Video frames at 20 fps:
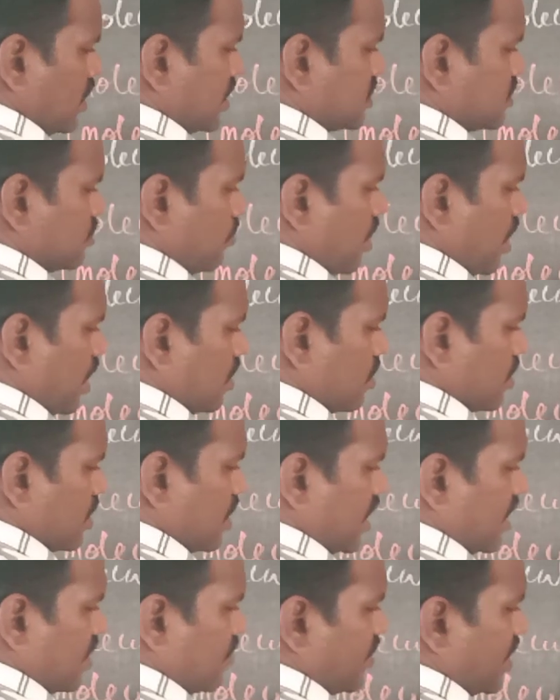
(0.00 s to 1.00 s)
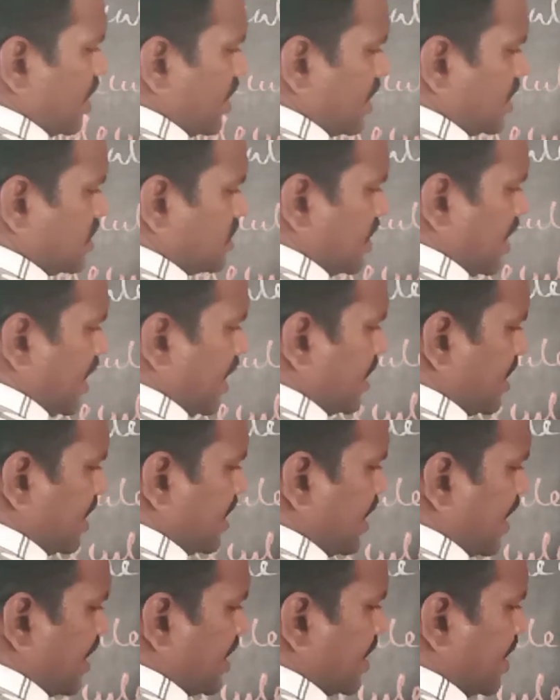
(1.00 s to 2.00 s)
molecular weight is
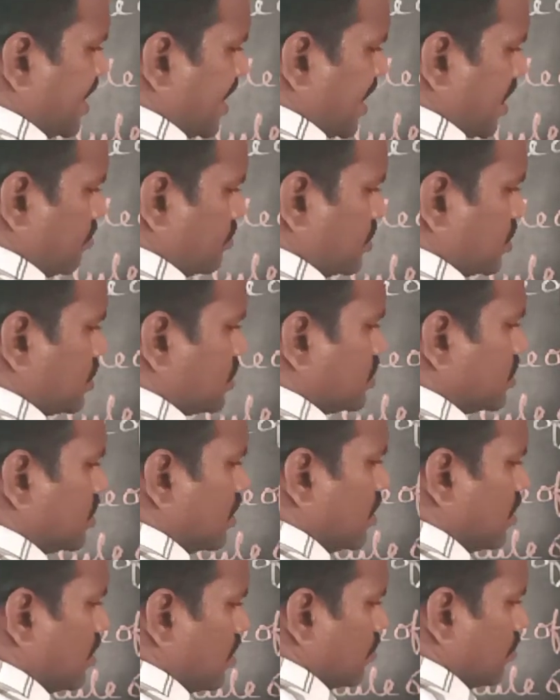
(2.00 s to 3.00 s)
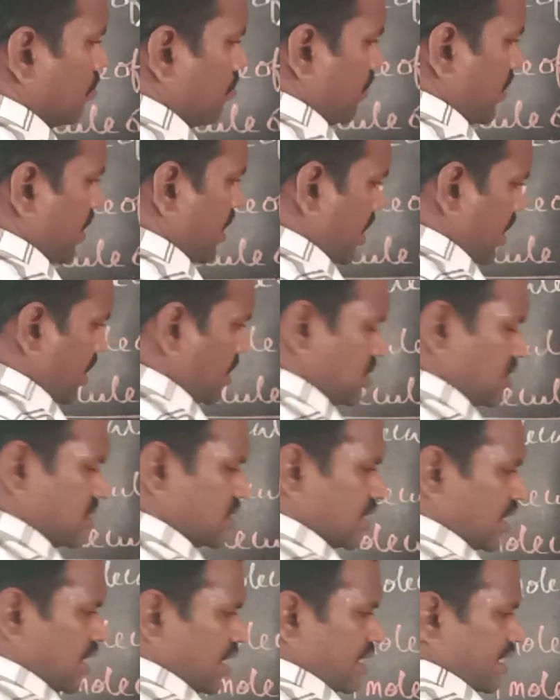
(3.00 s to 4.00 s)
98 grams, means
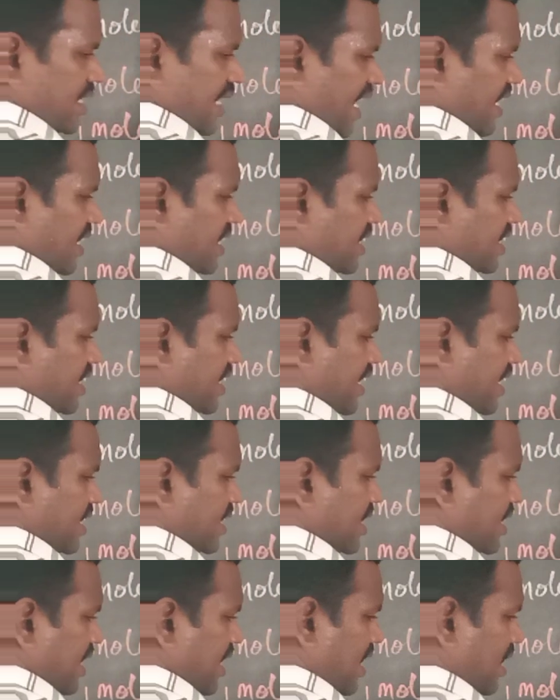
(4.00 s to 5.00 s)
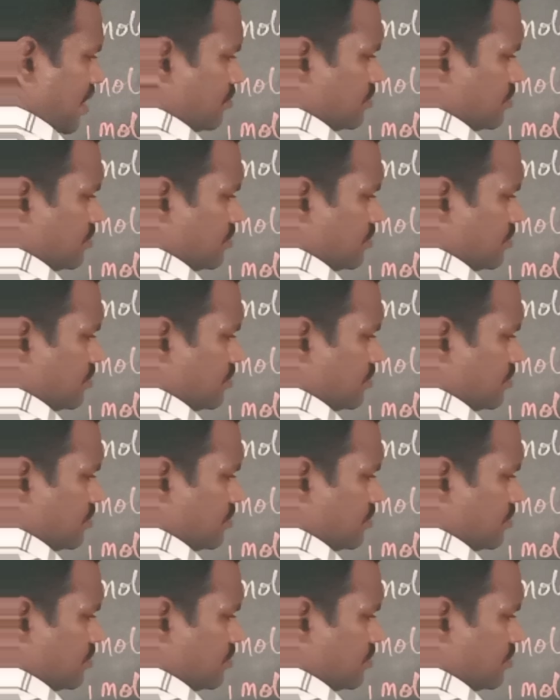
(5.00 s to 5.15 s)
98 grams